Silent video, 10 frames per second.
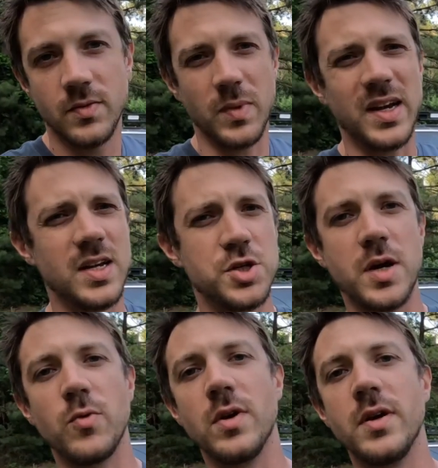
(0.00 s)

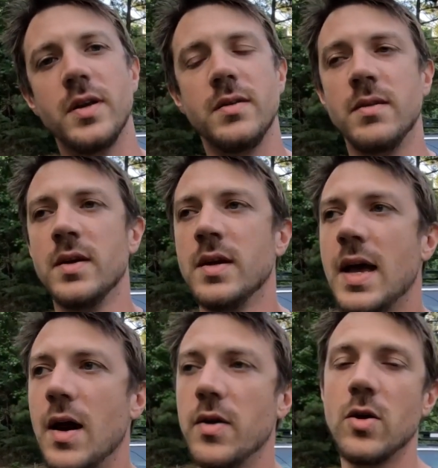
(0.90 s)
EJ1 and
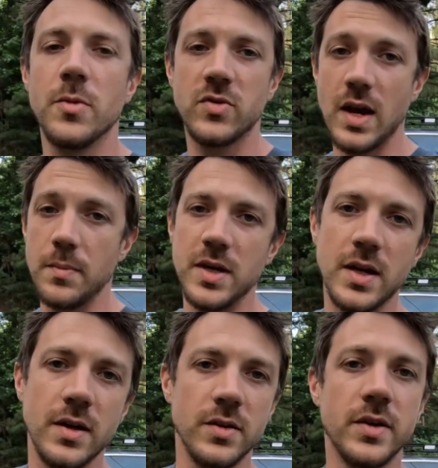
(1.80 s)
how it almost got me
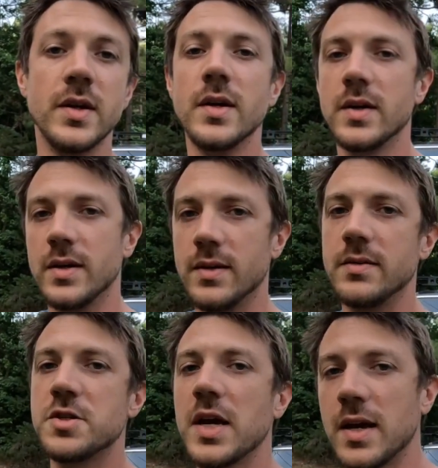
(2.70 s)
killed.
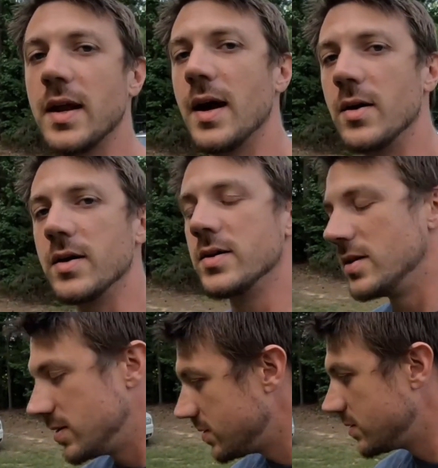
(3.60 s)
Check it out.
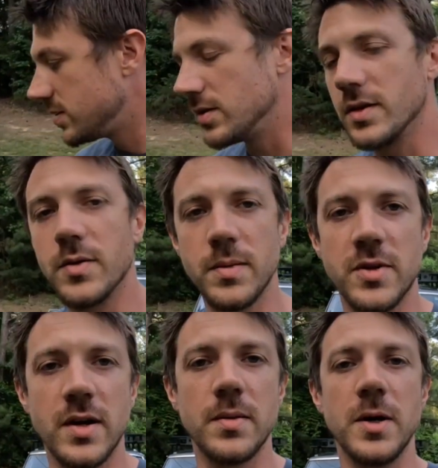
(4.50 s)
You'll know what I'm
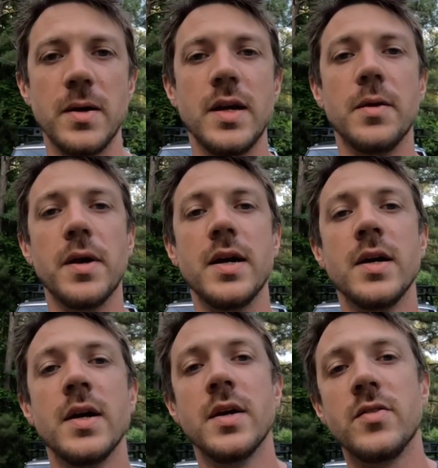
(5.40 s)
talking about. Anyway,
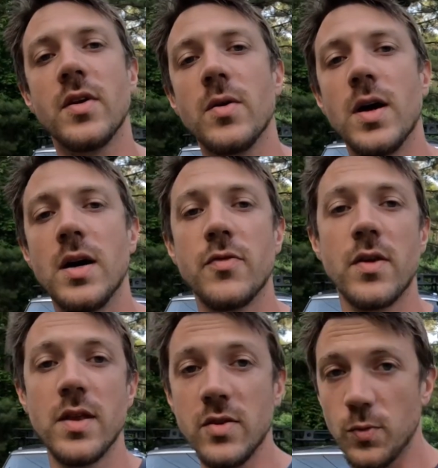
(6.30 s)
so
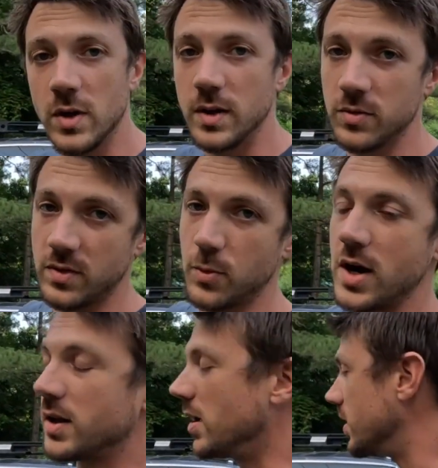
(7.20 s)
for this one, it was the
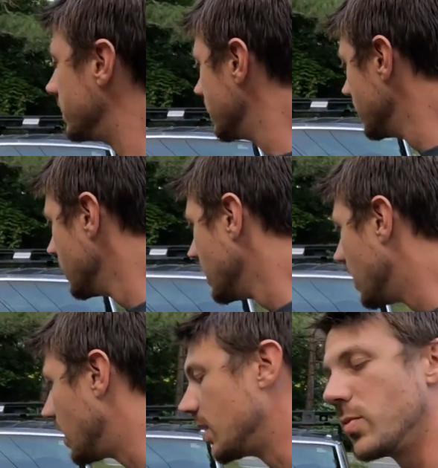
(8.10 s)
brake line.
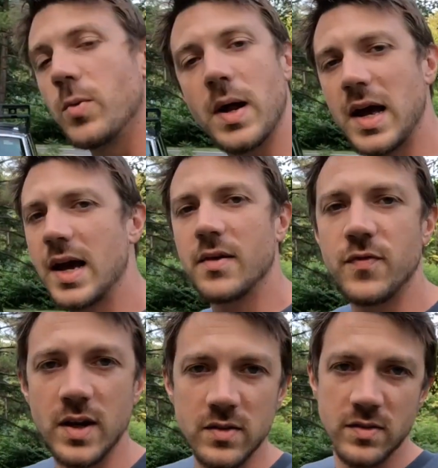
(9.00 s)
But I got it
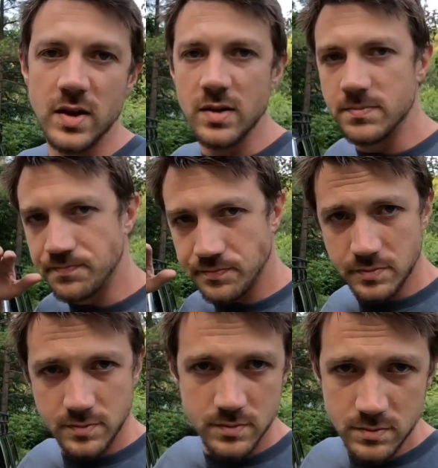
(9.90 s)
fixed.
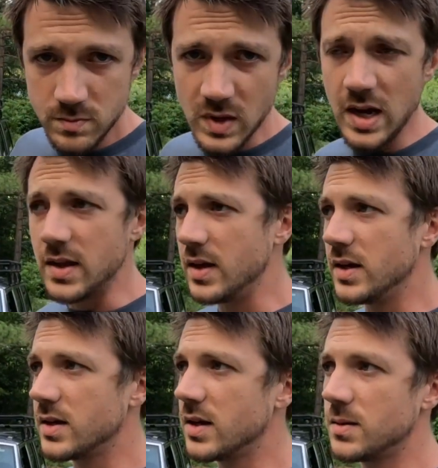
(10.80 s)
And
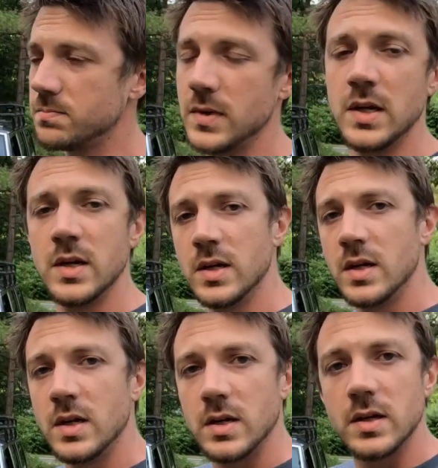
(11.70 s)
then
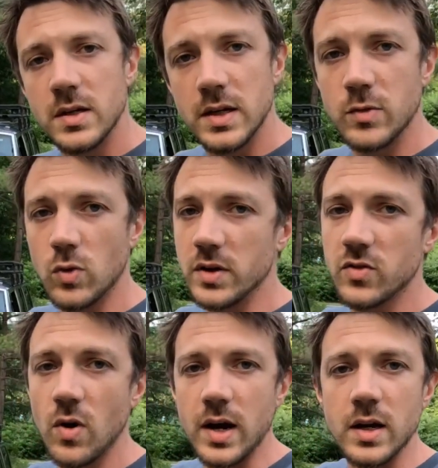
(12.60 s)
it runs
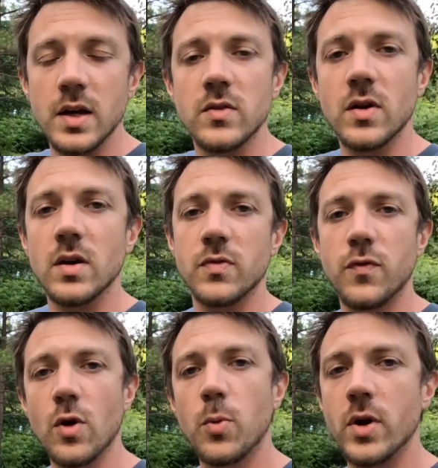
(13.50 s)
great. It's a
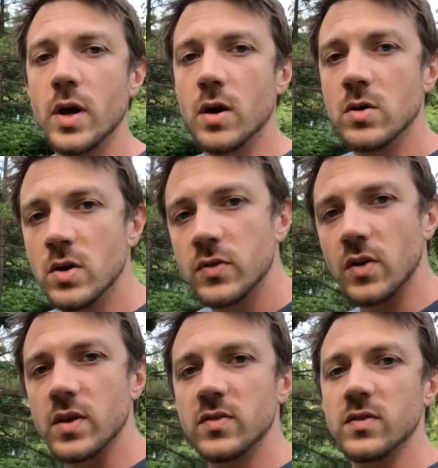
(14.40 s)
4.0.
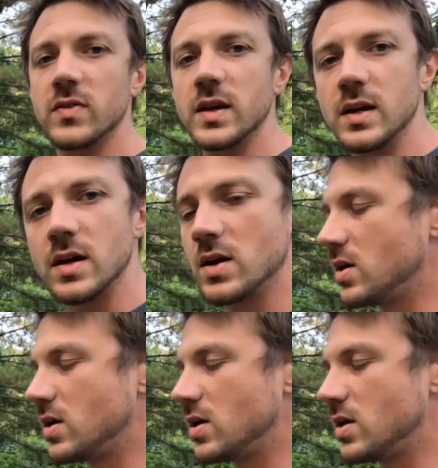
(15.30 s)
So this is the